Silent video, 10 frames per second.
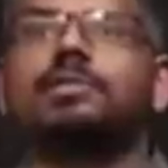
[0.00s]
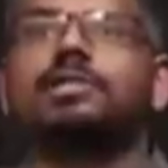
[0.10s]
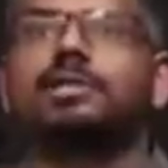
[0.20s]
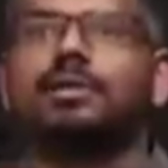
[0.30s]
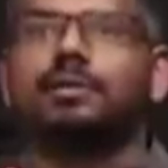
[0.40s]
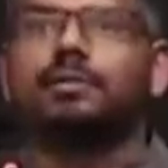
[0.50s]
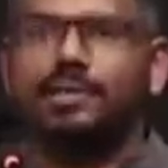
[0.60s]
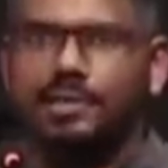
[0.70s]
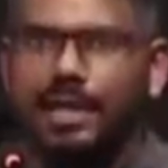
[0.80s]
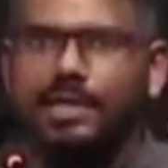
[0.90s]
material, which
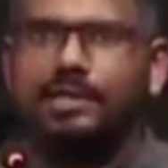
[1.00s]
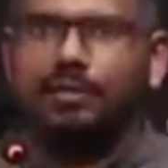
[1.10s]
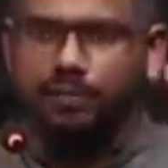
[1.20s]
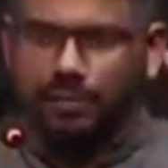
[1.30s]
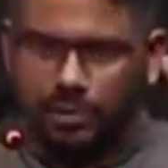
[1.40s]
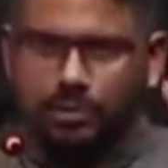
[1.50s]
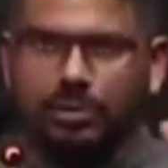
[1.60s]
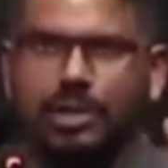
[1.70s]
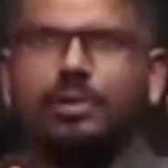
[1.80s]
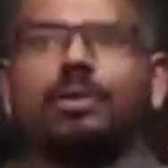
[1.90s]
is asking for
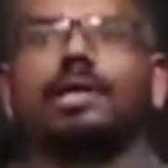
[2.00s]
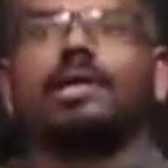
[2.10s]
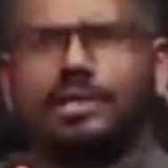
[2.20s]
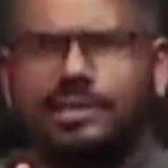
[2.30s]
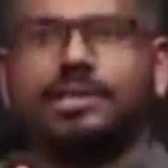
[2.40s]
tukde honge, that's